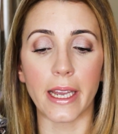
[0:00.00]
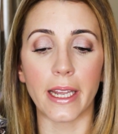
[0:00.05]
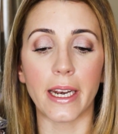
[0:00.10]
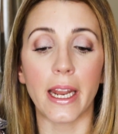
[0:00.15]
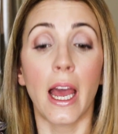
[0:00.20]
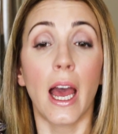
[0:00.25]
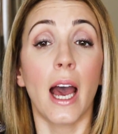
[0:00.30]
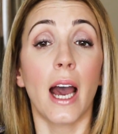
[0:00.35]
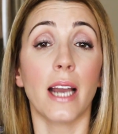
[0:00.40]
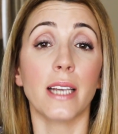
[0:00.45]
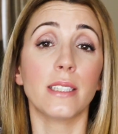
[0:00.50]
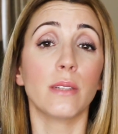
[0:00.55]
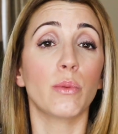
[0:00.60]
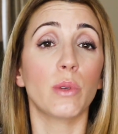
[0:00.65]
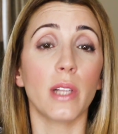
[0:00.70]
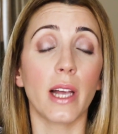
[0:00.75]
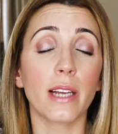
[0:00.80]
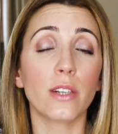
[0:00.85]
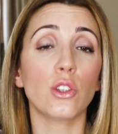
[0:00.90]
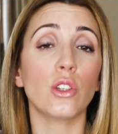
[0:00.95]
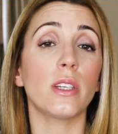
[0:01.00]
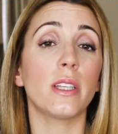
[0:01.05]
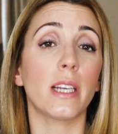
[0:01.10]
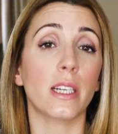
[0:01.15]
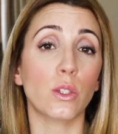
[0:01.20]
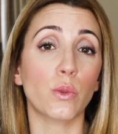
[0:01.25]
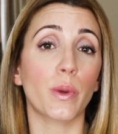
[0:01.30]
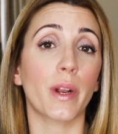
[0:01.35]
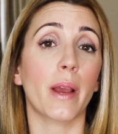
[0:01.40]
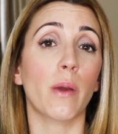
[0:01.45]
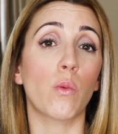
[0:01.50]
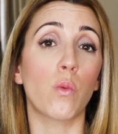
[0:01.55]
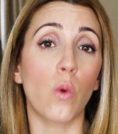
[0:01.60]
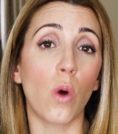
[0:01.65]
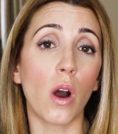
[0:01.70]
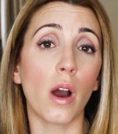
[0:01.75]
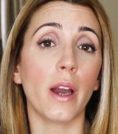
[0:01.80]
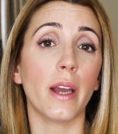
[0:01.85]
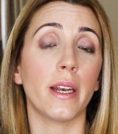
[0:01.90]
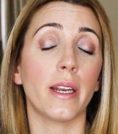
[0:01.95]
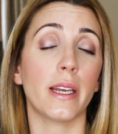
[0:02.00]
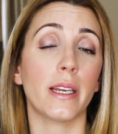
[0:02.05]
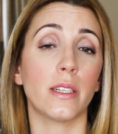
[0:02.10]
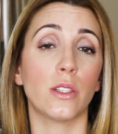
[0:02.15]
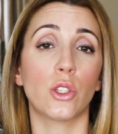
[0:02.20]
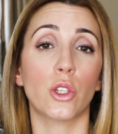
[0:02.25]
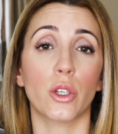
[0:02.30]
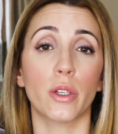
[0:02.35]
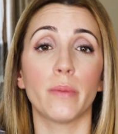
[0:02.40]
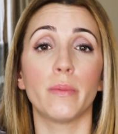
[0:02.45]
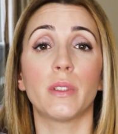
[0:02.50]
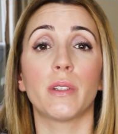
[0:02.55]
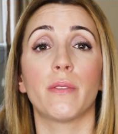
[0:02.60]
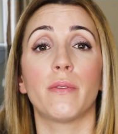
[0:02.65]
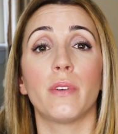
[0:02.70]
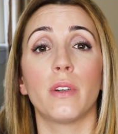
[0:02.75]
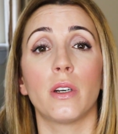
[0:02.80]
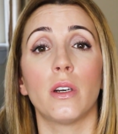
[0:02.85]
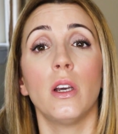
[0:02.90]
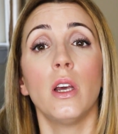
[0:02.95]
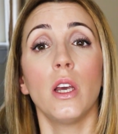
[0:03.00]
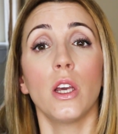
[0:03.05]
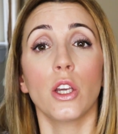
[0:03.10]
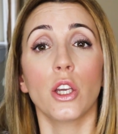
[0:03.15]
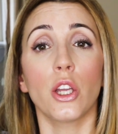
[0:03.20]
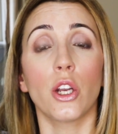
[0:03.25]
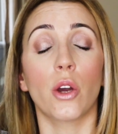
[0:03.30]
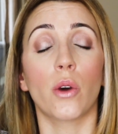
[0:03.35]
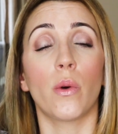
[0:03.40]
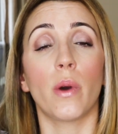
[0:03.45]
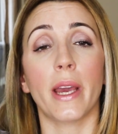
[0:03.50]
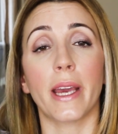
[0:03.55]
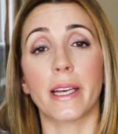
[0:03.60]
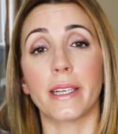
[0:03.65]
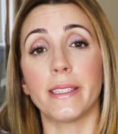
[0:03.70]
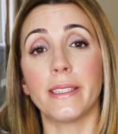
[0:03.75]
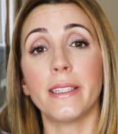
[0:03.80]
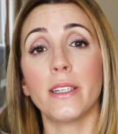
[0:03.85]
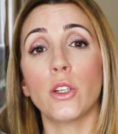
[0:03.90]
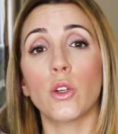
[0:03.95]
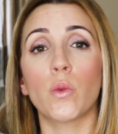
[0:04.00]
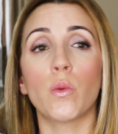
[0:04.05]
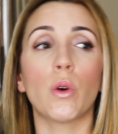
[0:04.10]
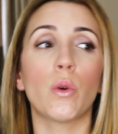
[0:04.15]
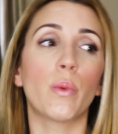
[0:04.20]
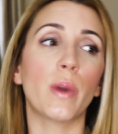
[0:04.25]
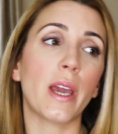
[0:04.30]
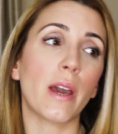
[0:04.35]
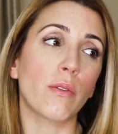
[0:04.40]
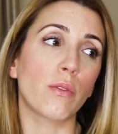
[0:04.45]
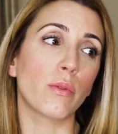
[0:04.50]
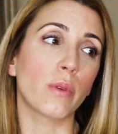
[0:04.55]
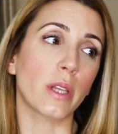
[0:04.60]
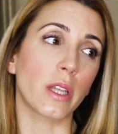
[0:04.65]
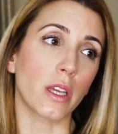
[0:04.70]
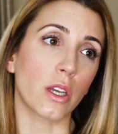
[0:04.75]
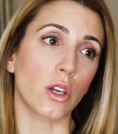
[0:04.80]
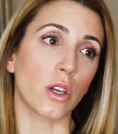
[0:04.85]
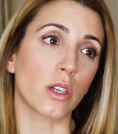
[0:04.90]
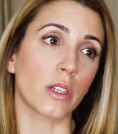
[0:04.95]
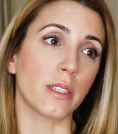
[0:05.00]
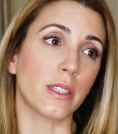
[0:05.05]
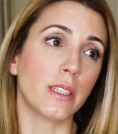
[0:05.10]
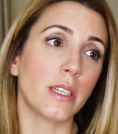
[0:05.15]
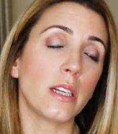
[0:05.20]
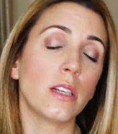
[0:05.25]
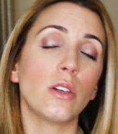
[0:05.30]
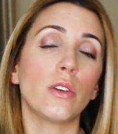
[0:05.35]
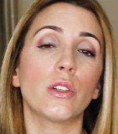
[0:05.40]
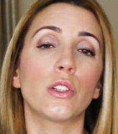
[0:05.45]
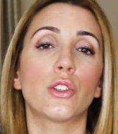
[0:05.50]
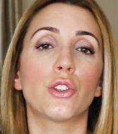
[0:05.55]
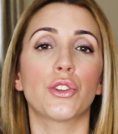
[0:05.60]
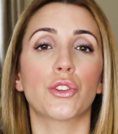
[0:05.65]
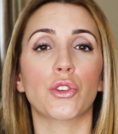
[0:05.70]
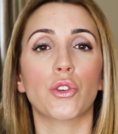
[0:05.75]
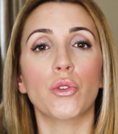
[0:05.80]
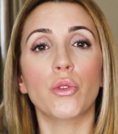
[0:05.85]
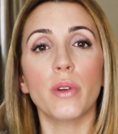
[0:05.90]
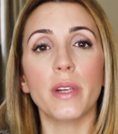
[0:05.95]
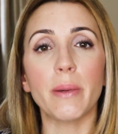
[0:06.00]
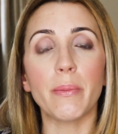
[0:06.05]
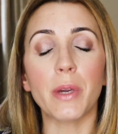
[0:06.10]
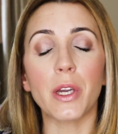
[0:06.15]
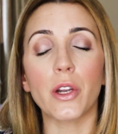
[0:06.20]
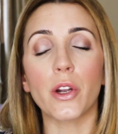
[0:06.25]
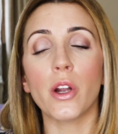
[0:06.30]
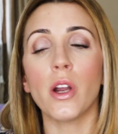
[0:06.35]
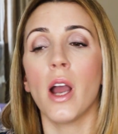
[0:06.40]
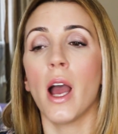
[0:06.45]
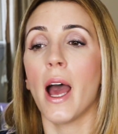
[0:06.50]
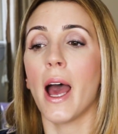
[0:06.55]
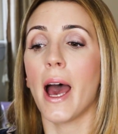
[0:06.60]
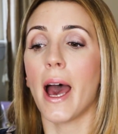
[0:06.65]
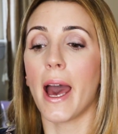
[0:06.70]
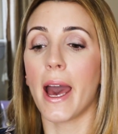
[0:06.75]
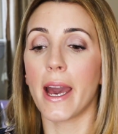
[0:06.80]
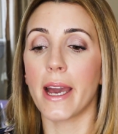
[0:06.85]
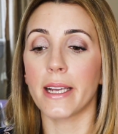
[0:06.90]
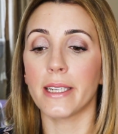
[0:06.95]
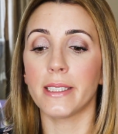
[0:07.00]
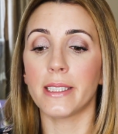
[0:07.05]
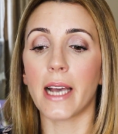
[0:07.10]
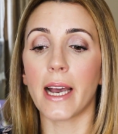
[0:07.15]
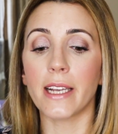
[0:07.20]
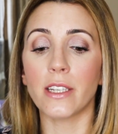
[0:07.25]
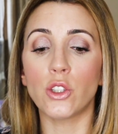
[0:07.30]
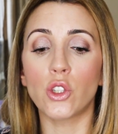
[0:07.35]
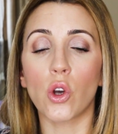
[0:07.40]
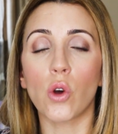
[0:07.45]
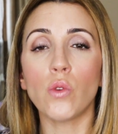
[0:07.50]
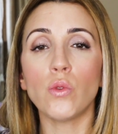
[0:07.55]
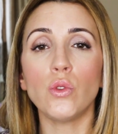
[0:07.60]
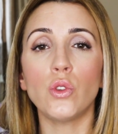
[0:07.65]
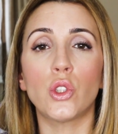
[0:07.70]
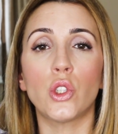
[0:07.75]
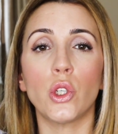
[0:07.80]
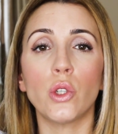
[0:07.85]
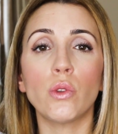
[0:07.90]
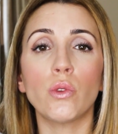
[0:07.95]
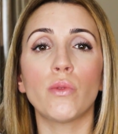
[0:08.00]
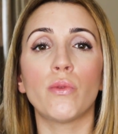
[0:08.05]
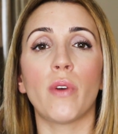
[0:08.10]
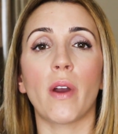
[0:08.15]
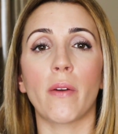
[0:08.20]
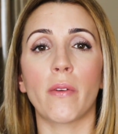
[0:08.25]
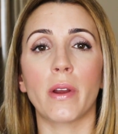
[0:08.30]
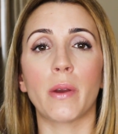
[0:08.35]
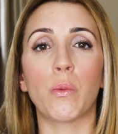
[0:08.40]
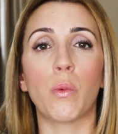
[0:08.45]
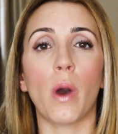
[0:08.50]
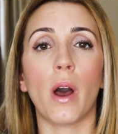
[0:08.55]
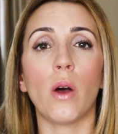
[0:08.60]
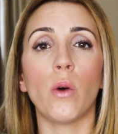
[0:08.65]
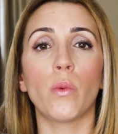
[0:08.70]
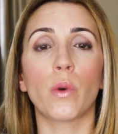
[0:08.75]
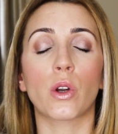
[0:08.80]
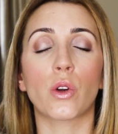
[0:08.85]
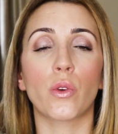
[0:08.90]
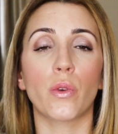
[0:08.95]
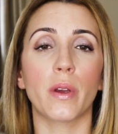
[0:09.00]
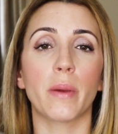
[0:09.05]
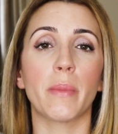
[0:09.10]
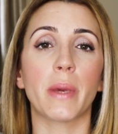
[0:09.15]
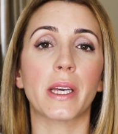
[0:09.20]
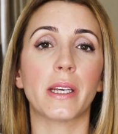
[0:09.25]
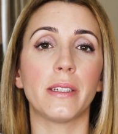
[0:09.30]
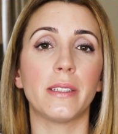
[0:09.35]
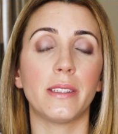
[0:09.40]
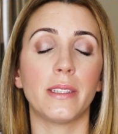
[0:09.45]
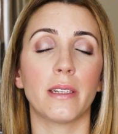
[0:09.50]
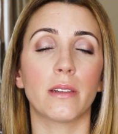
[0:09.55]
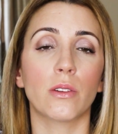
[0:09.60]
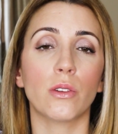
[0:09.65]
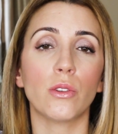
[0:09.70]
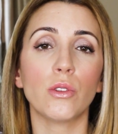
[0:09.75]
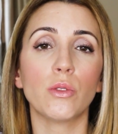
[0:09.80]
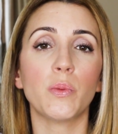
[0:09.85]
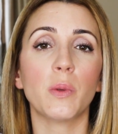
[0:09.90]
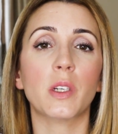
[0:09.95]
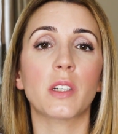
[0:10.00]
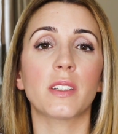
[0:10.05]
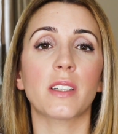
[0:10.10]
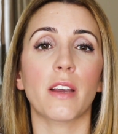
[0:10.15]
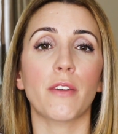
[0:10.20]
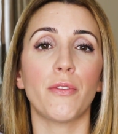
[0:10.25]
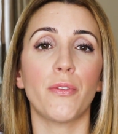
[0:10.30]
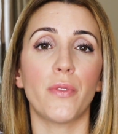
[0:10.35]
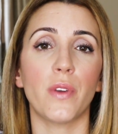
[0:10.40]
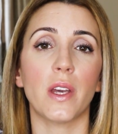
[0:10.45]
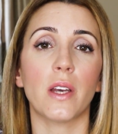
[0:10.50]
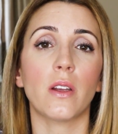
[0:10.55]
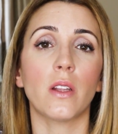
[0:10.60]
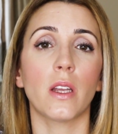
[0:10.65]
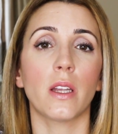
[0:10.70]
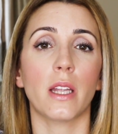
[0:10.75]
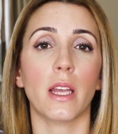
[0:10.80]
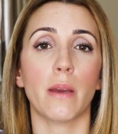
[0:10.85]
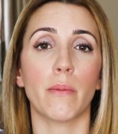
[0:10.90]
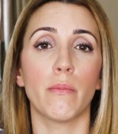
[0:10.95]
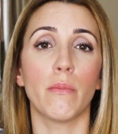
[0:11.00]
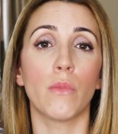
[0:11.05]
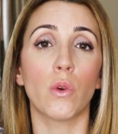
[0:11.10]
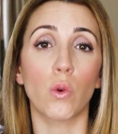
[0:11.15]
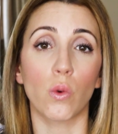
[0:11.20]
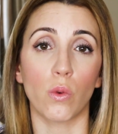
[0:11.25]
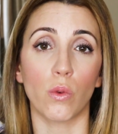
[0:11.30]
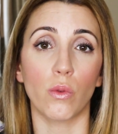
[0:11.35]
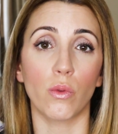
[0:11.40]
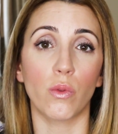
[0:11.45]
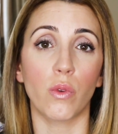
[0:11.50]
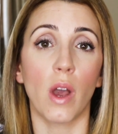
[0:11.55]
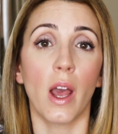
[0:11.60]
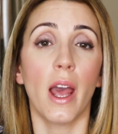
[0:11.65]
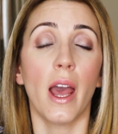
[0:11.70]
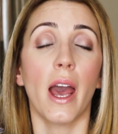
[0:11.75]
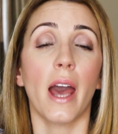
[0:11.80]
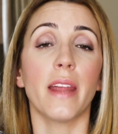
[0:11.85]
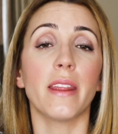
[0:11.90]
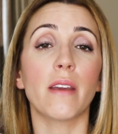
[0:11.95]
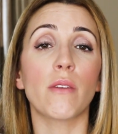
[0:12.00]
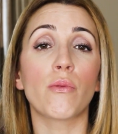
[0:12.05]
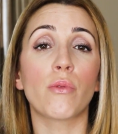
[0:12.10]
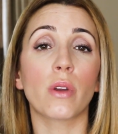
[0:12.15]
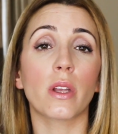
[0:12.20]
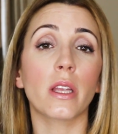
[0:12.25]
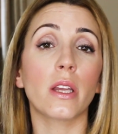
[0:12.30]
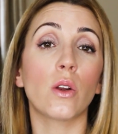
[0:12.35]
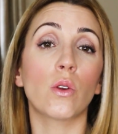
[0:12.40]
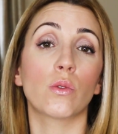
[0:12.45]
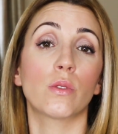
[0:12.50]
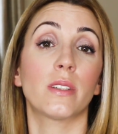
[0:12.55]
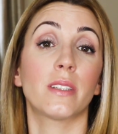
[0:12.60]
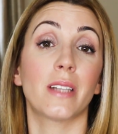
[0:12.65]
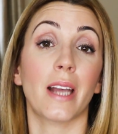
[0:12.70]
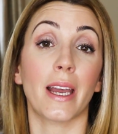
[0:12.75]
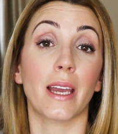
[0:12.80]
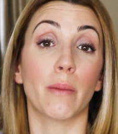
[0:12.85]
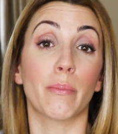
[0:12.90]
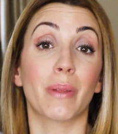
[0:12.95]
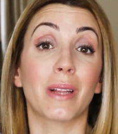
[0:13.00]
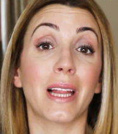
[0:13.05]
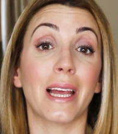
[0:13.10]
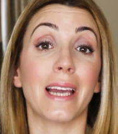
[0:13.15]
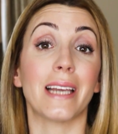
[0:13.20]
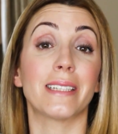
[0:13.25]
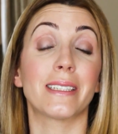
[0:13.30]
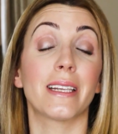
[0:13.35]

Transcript: And I said, well, actually that's what I want in terms of a concealer. Well, we have a really good concealer, it's just creamier, and I don't do very well with creamy concealers because I feel that they move and they really don't stay in place.